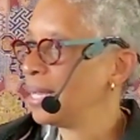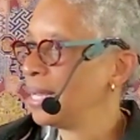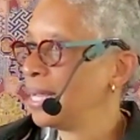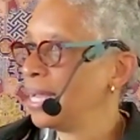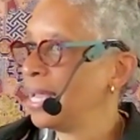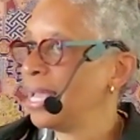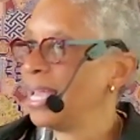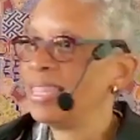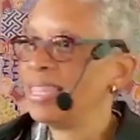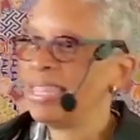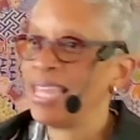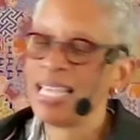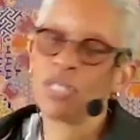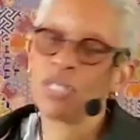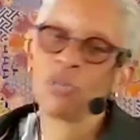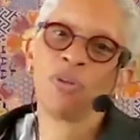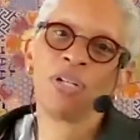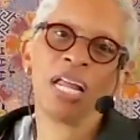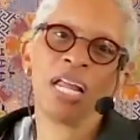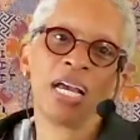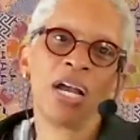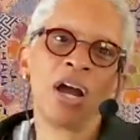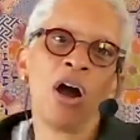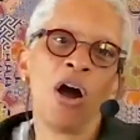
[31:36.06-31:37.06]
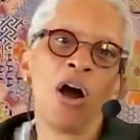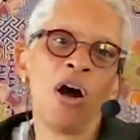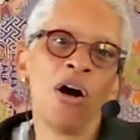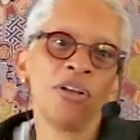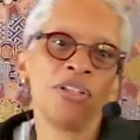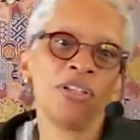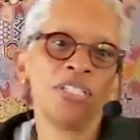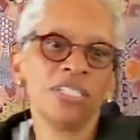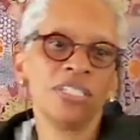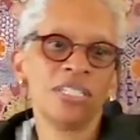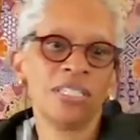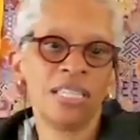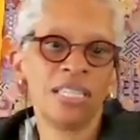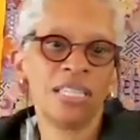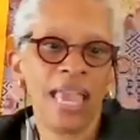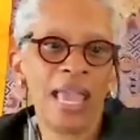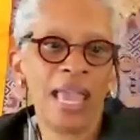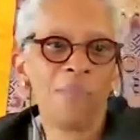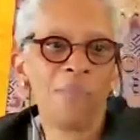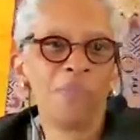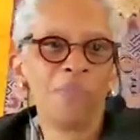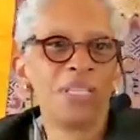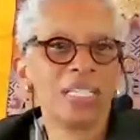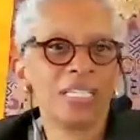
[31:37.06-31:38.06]
And that's when I called the
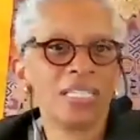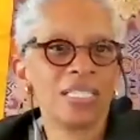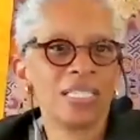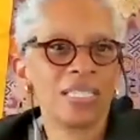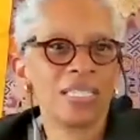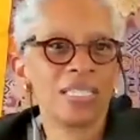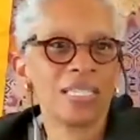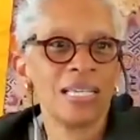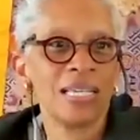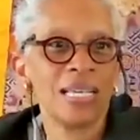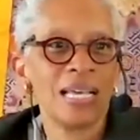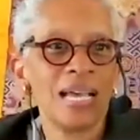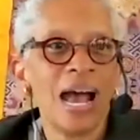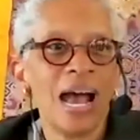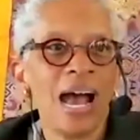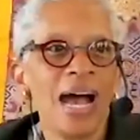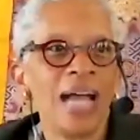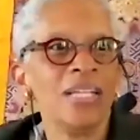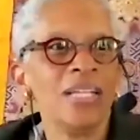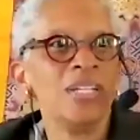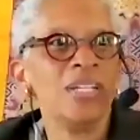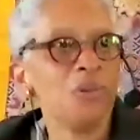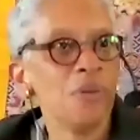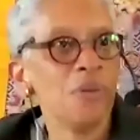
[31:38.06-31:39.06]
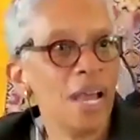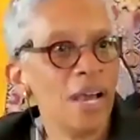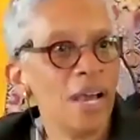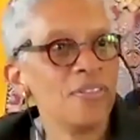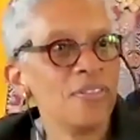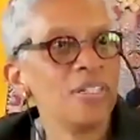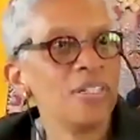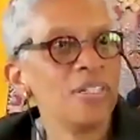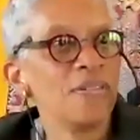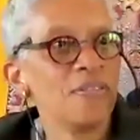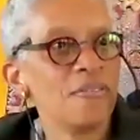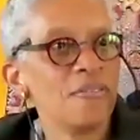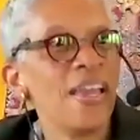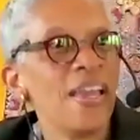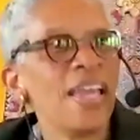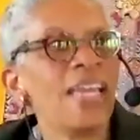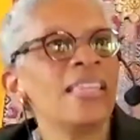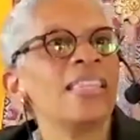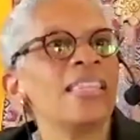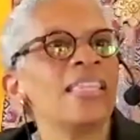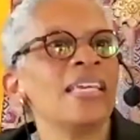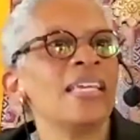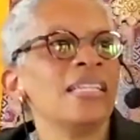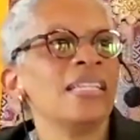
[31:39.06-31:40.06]
ambulance. I do have enough
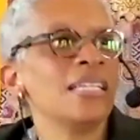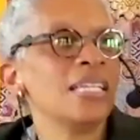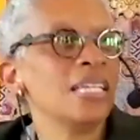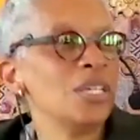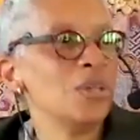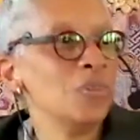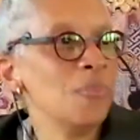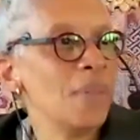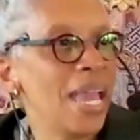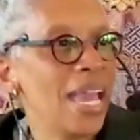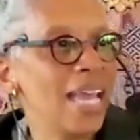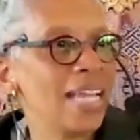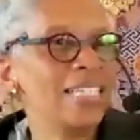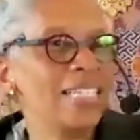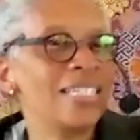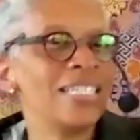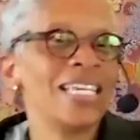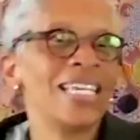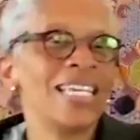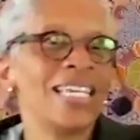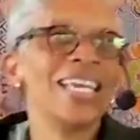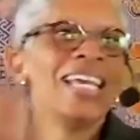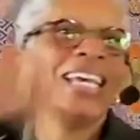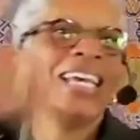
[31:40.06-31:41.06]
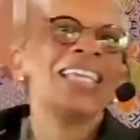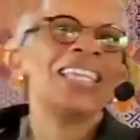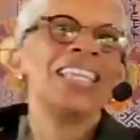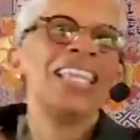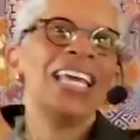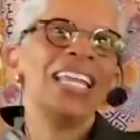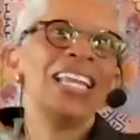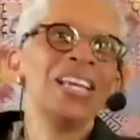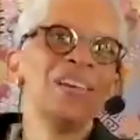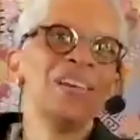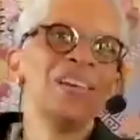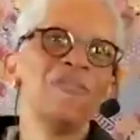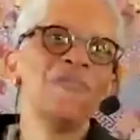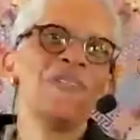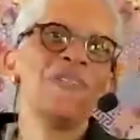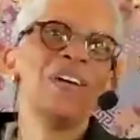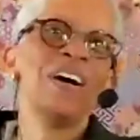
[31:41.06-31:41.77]
faith in humanity that if